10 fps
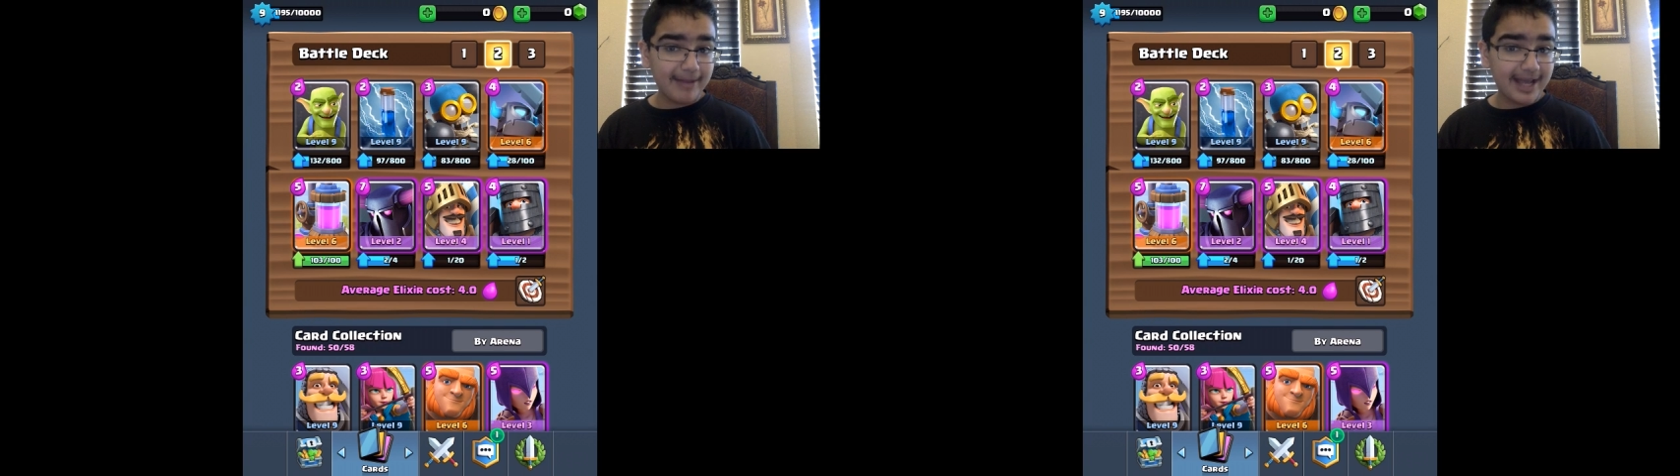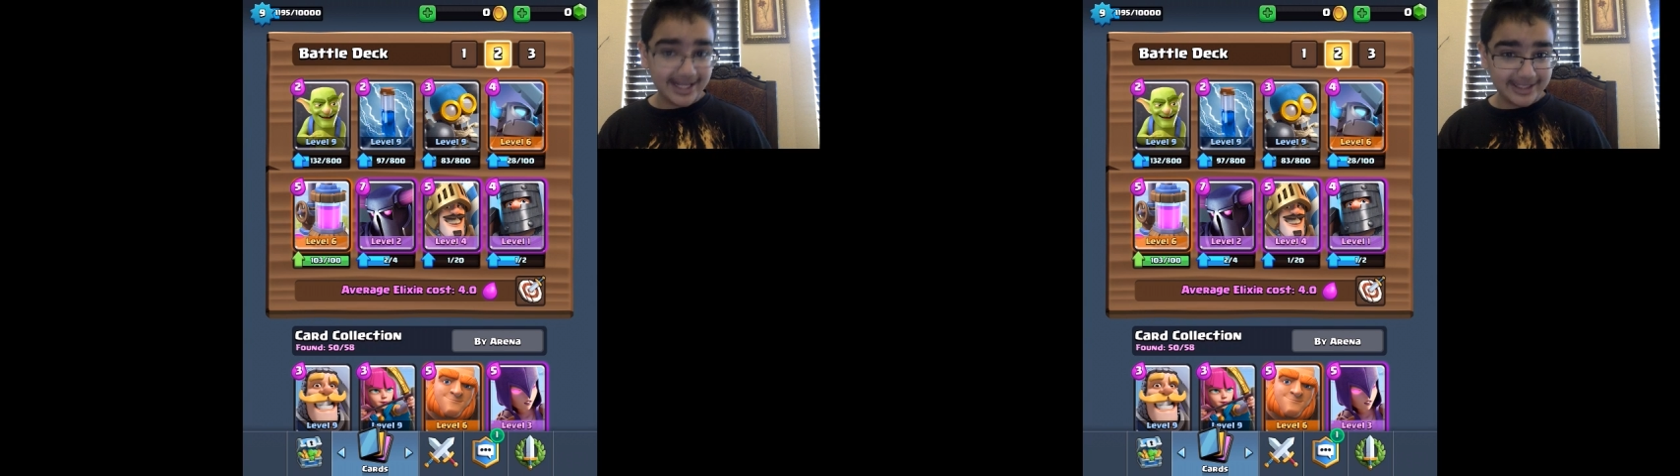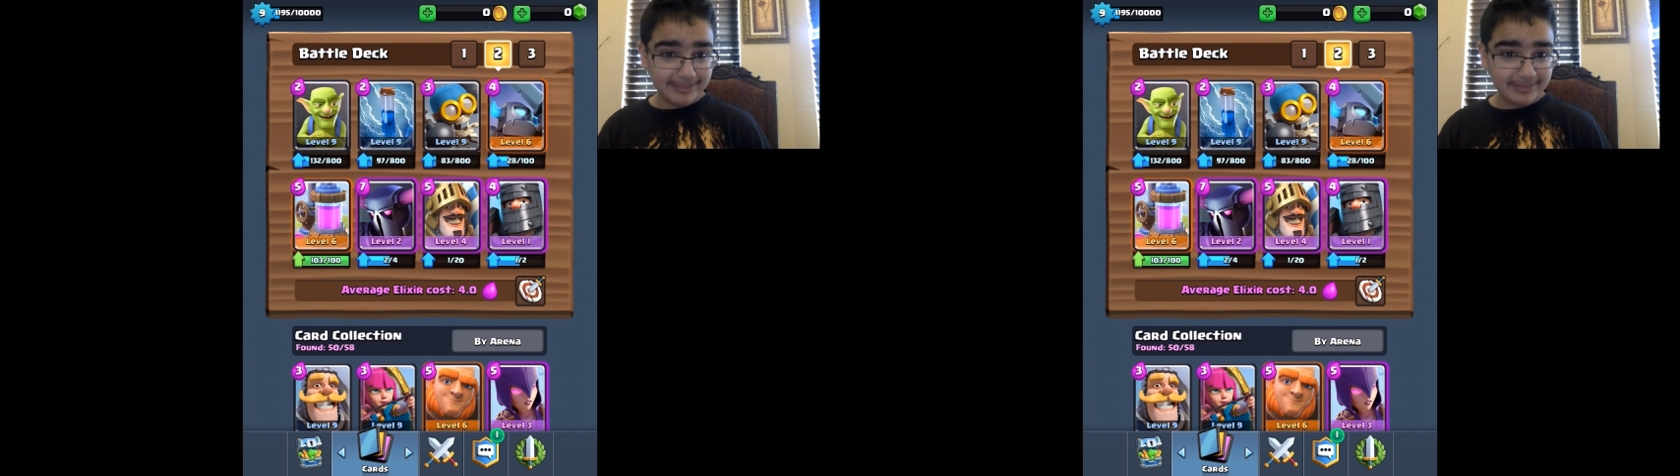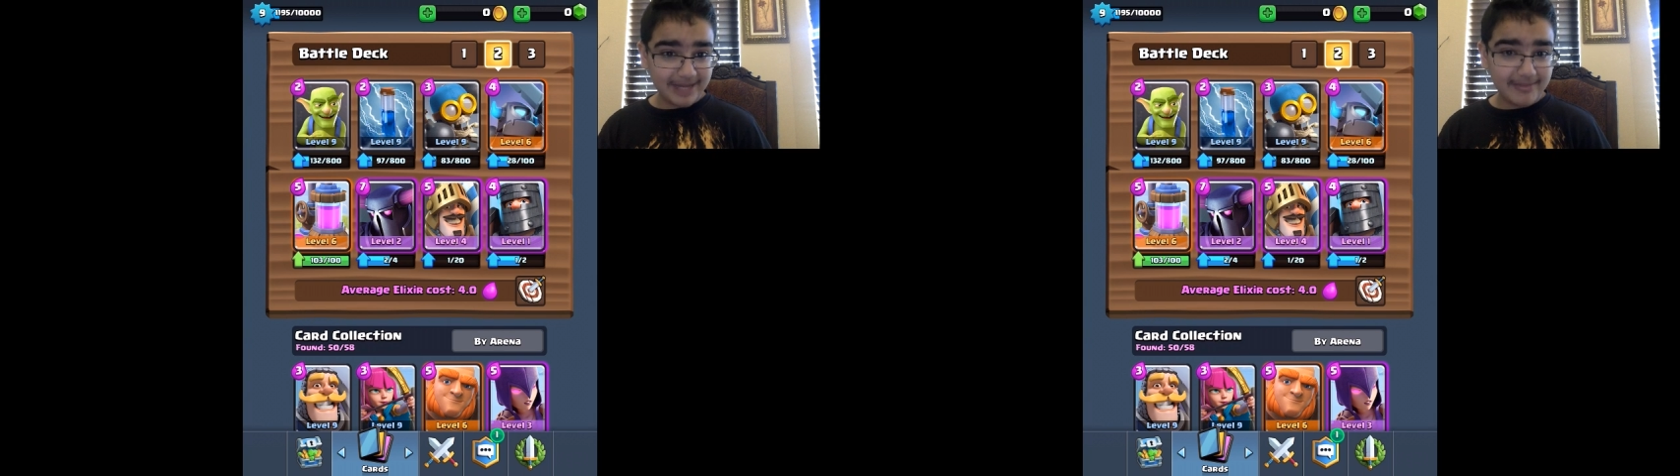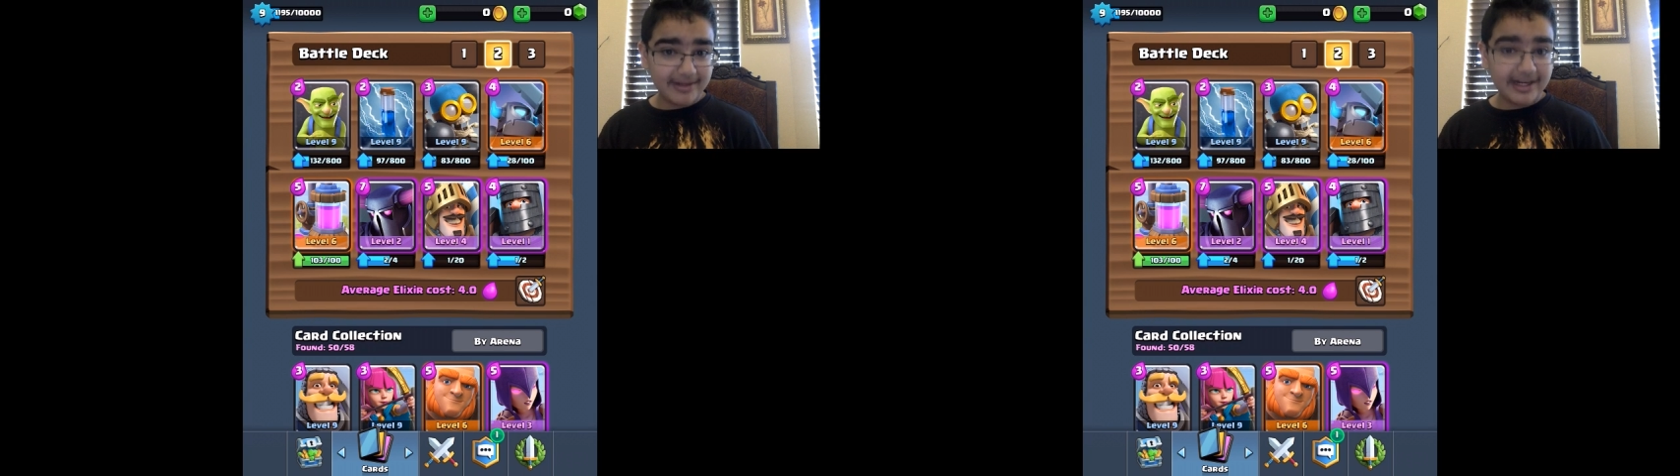I had the
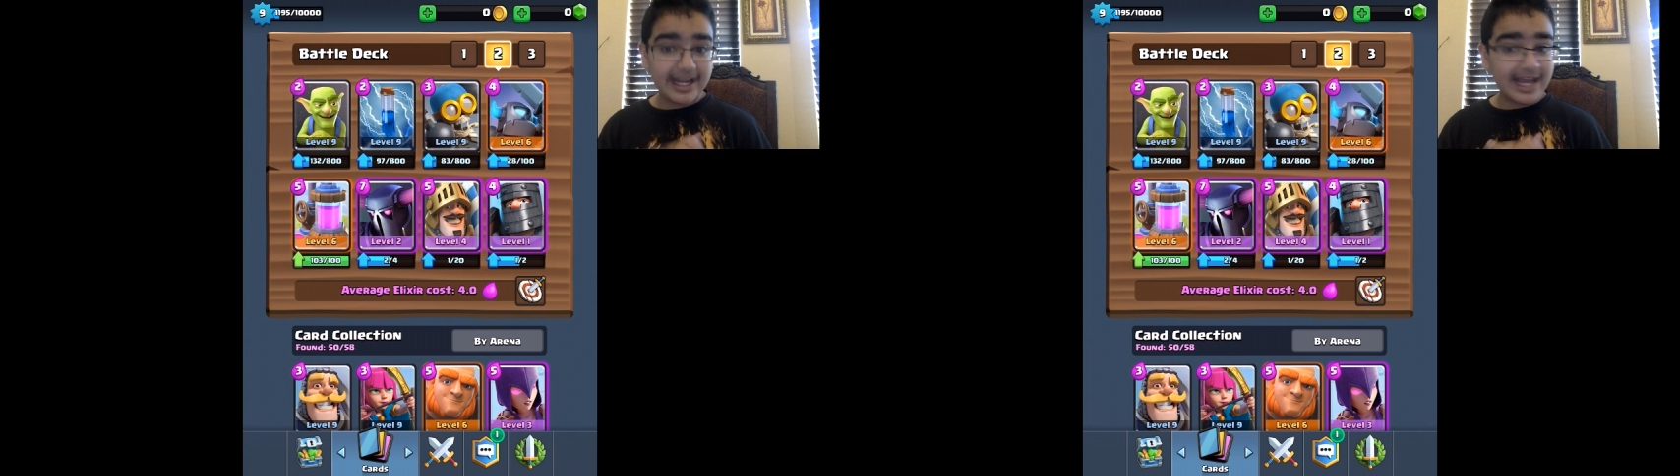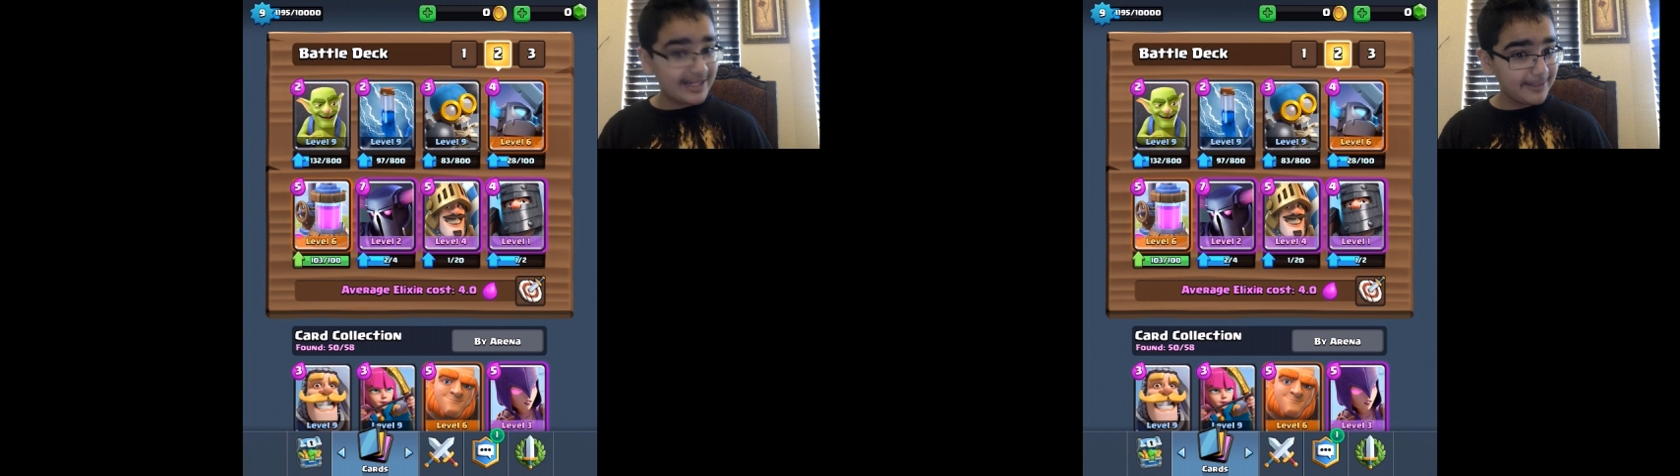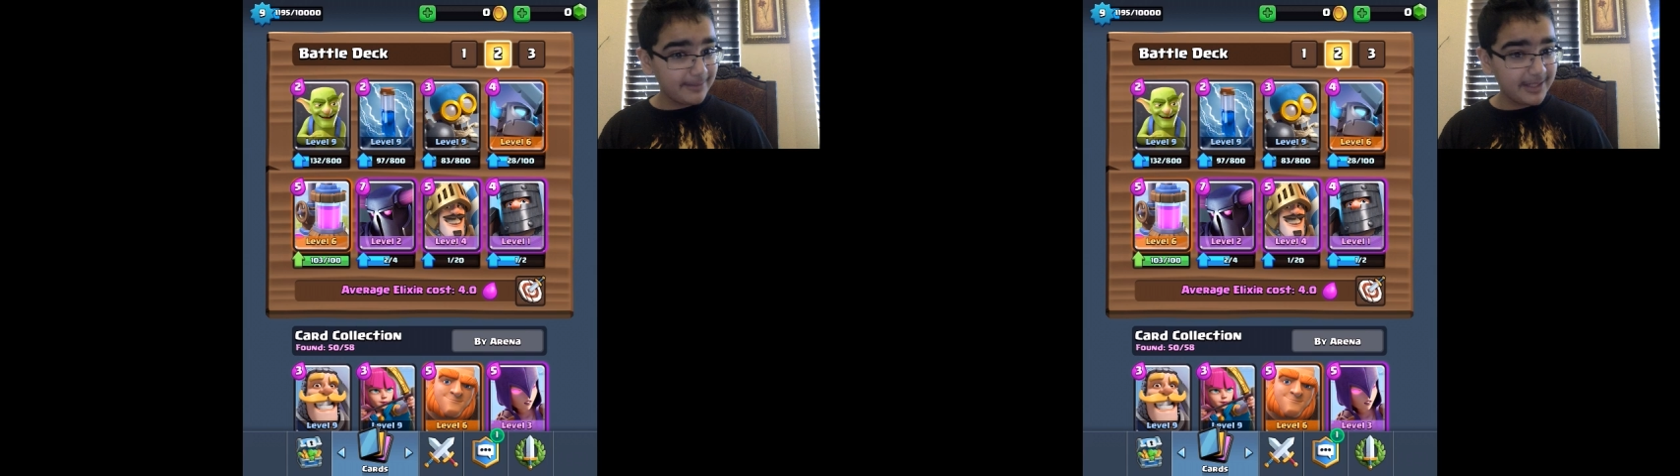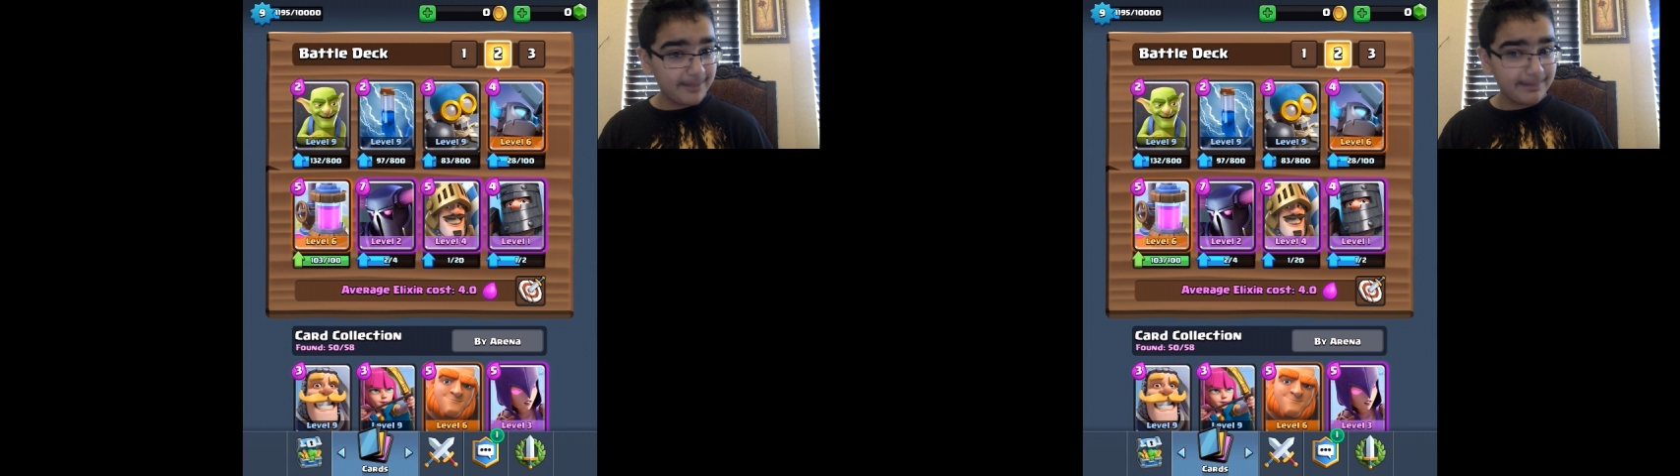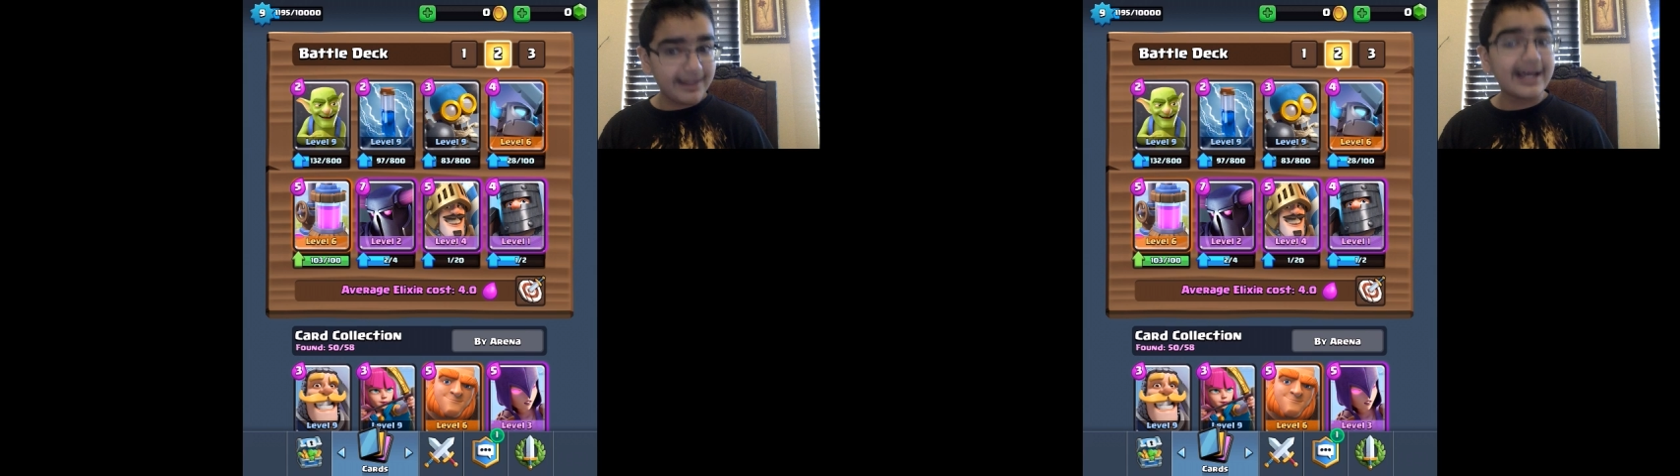Bomber, I had the
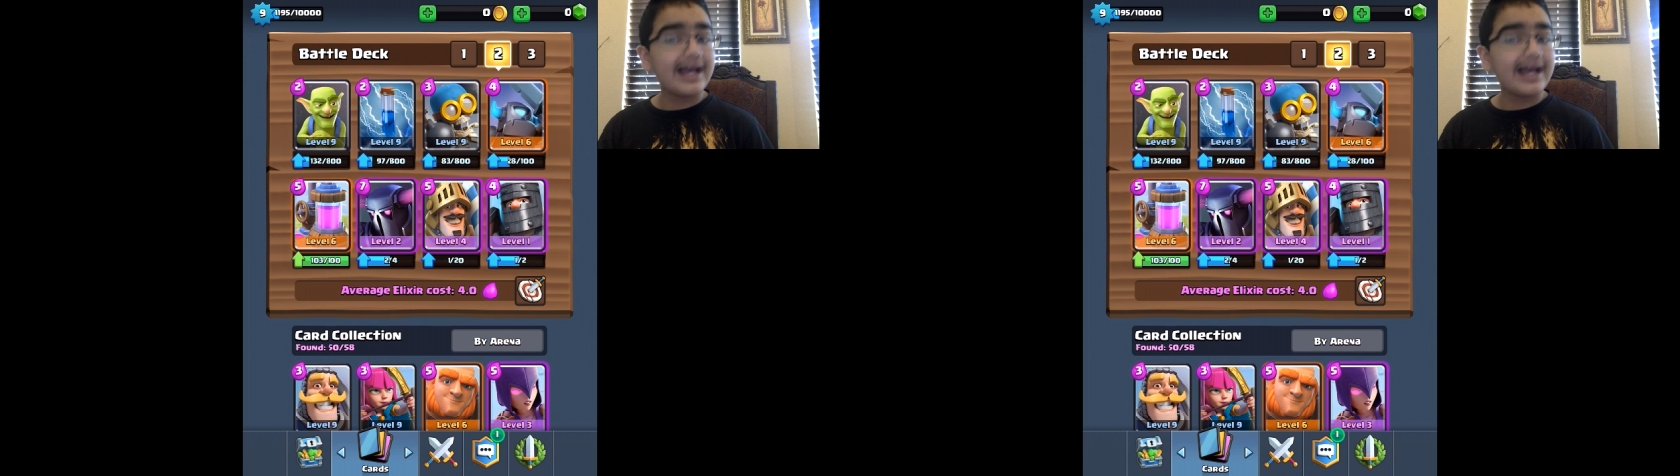Mini Pekka,